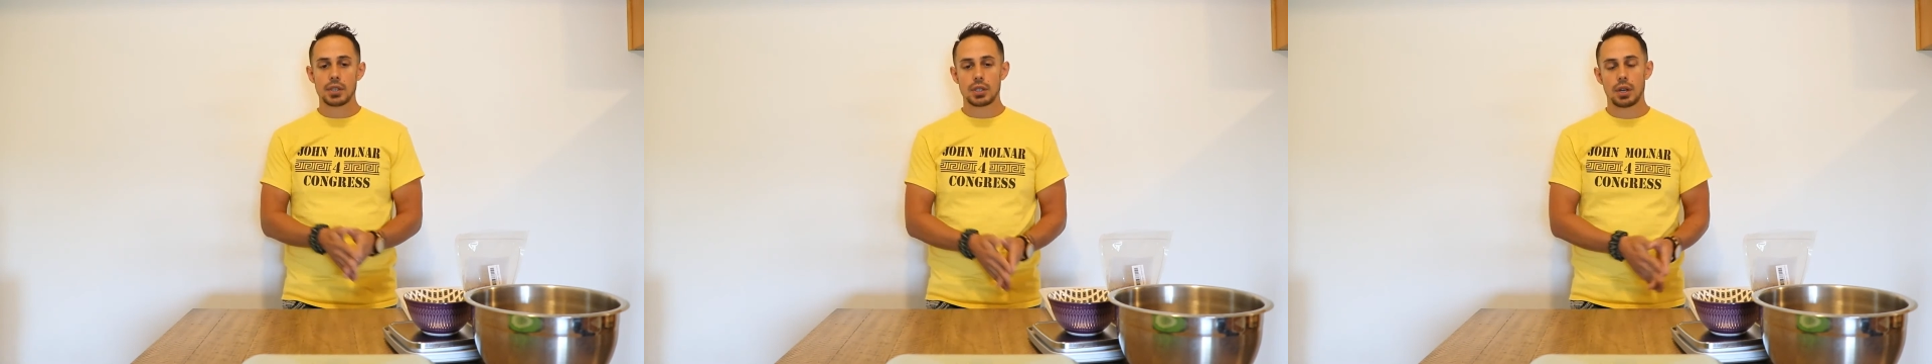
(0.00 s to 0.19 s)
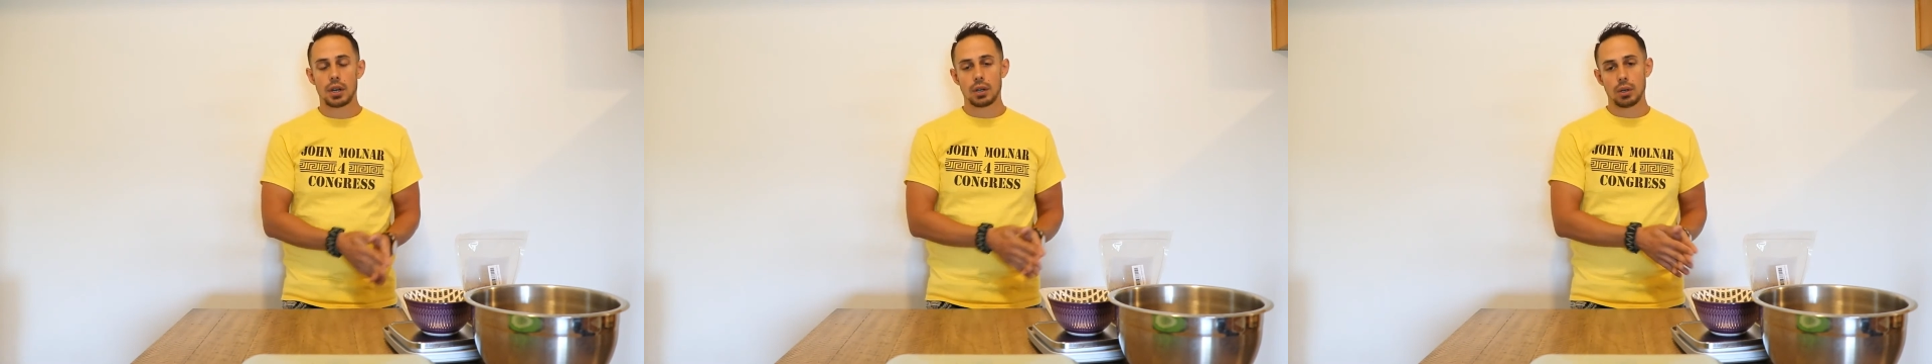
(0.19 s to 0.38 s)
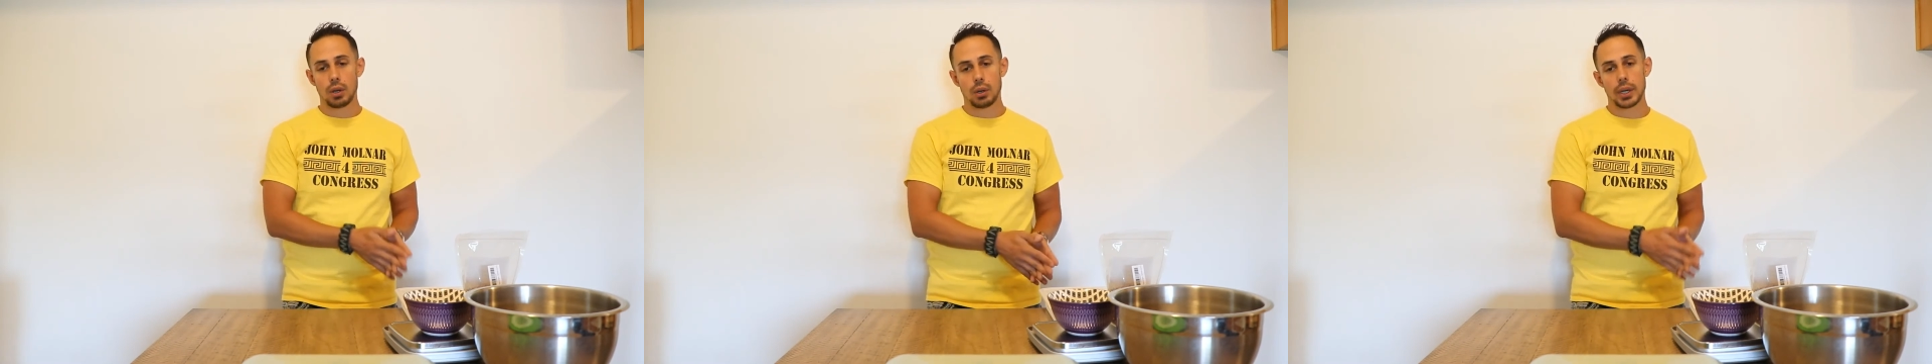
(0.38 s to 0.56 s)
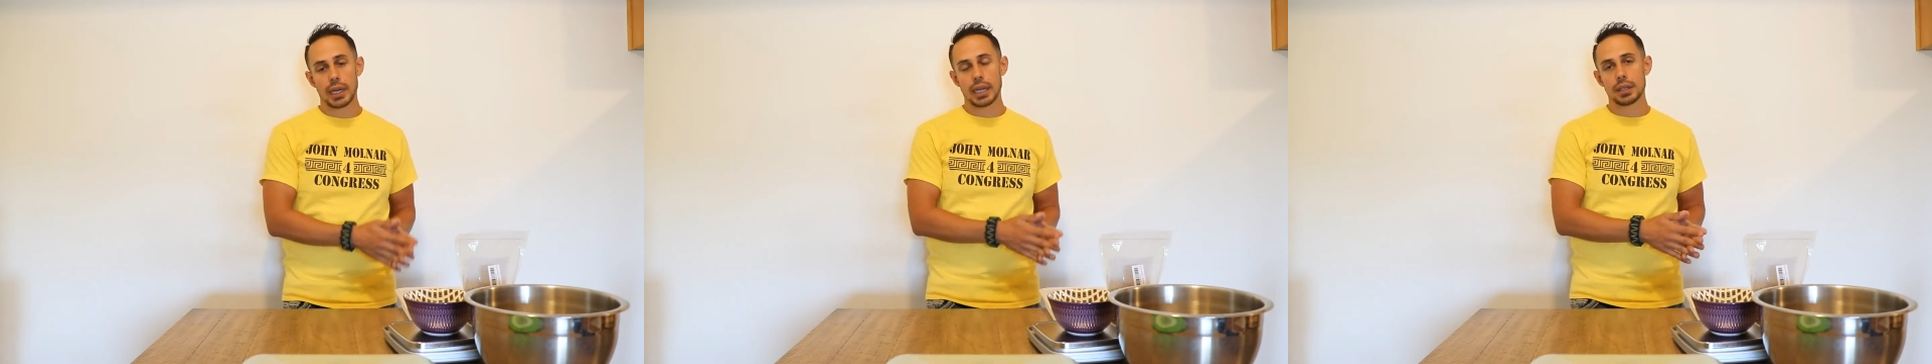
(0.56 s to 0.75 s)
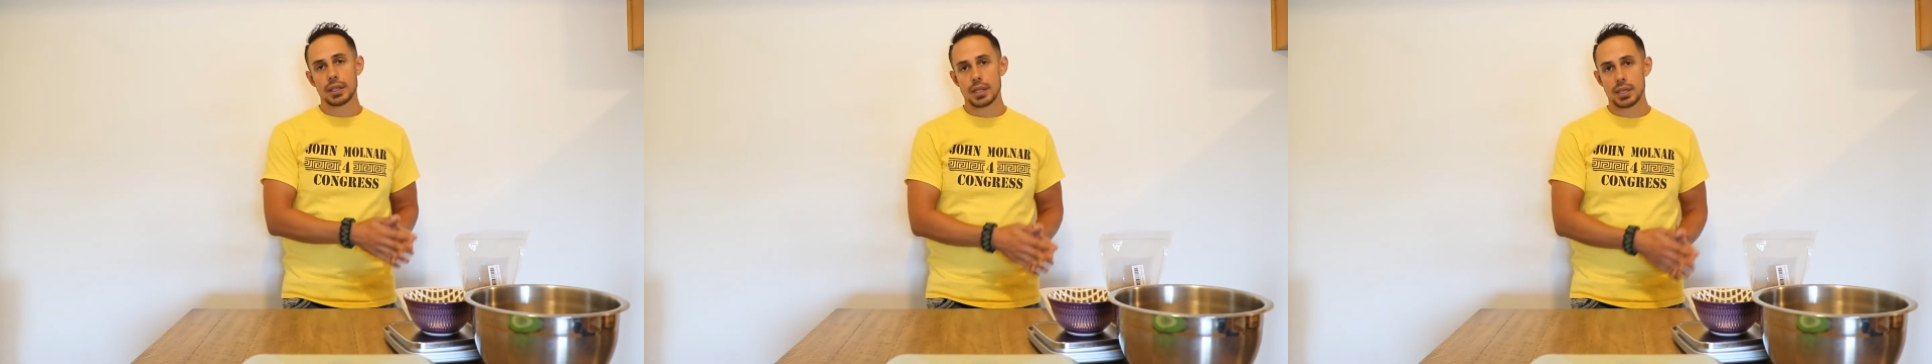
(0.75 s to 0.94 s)
start
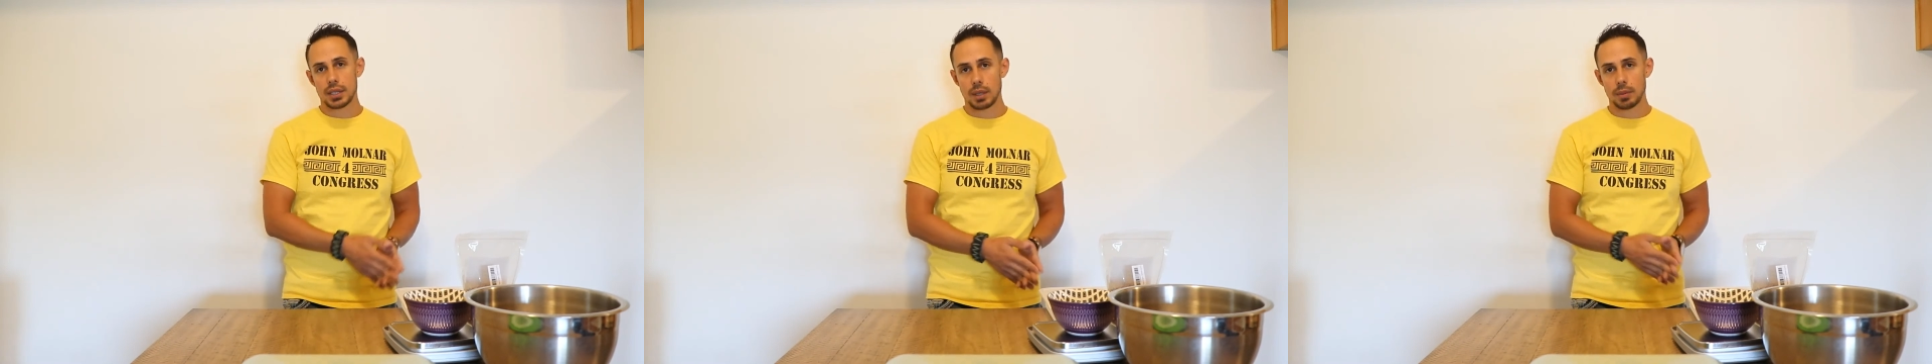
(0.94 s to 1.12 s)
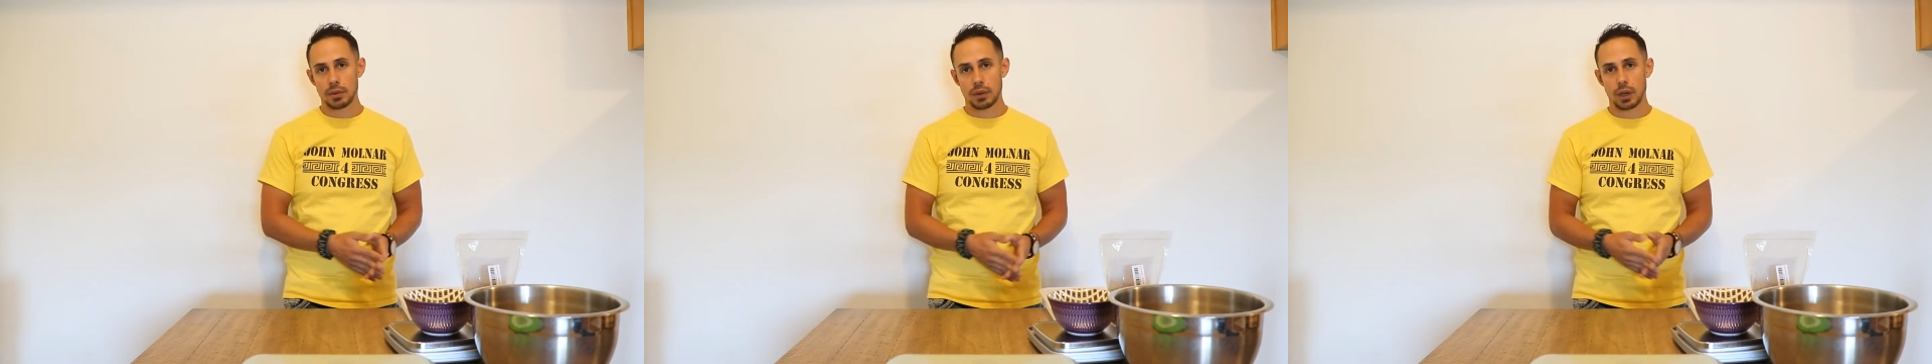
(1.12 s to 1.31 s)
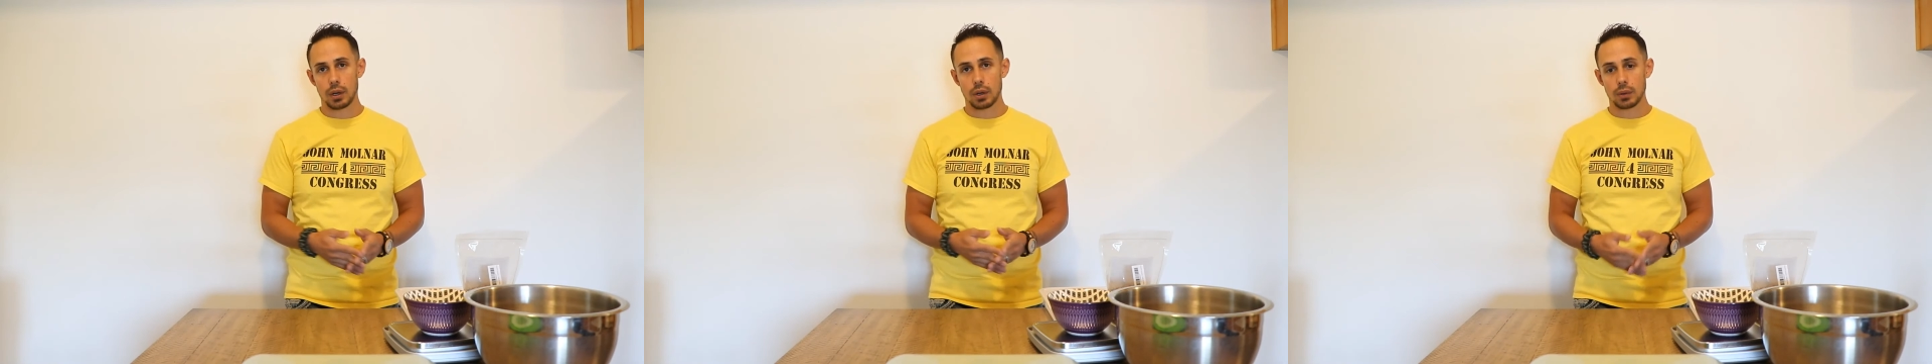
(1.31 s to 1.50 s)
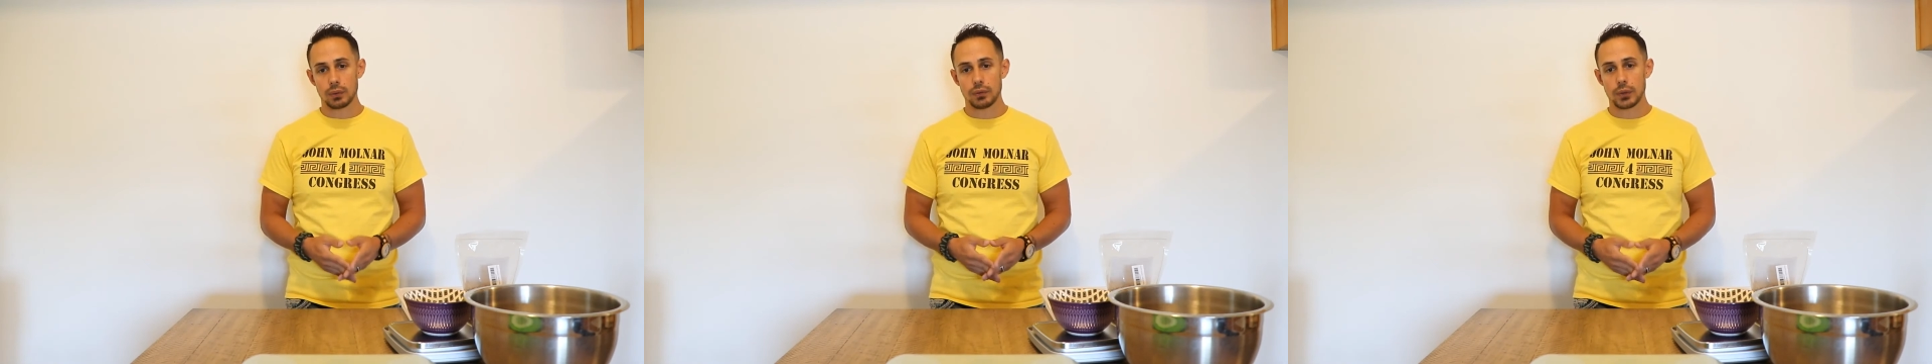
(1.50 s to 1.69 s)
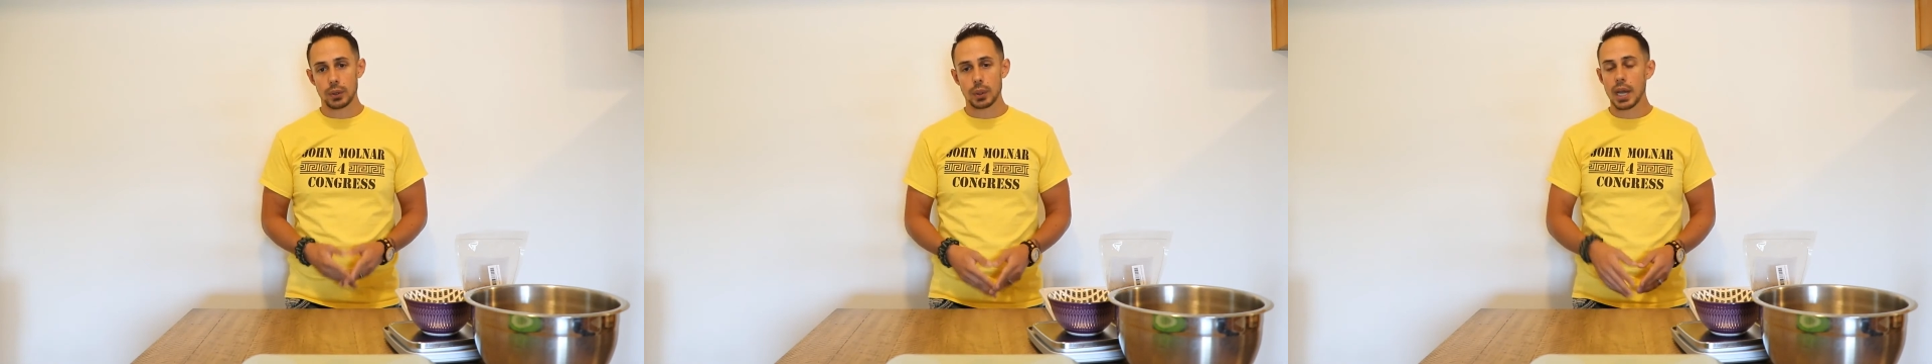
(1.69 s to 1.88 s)
growing at least some of our own
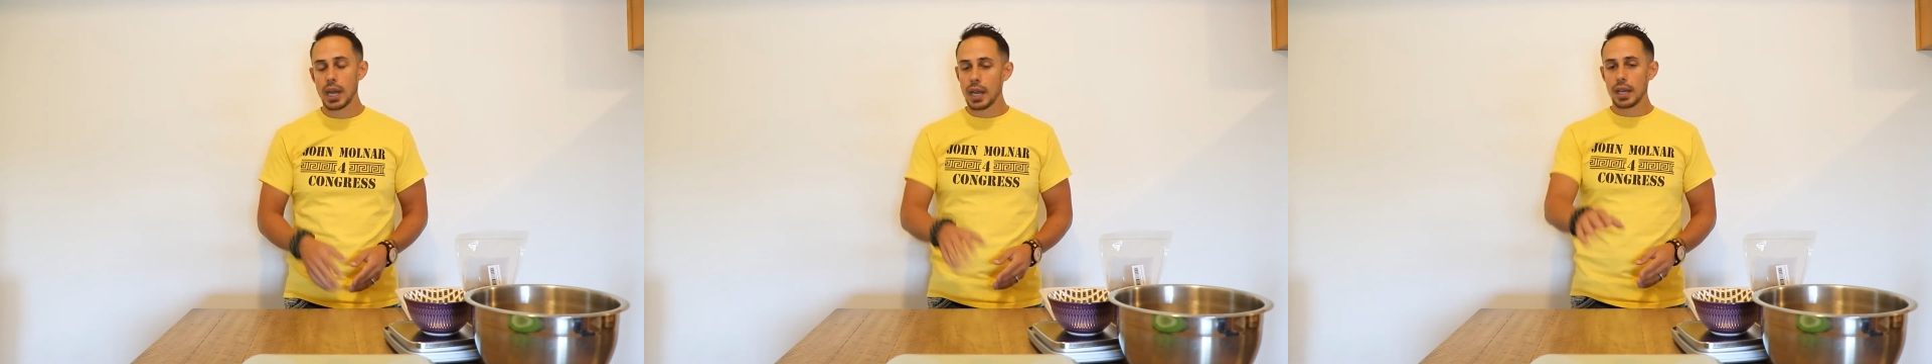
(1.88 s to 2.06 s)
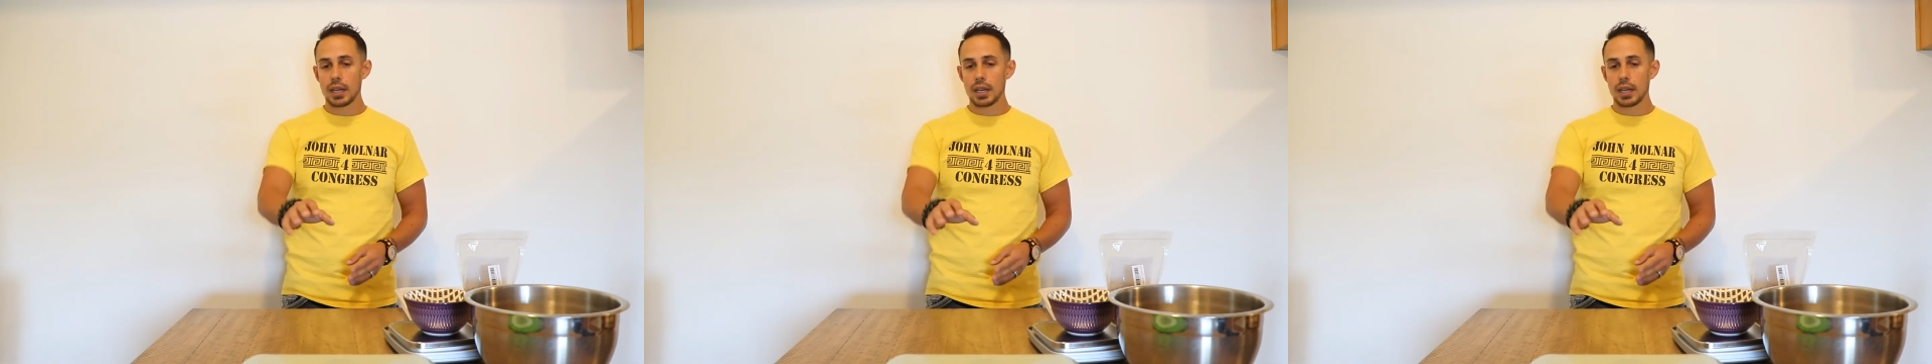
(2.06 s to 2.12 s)
food.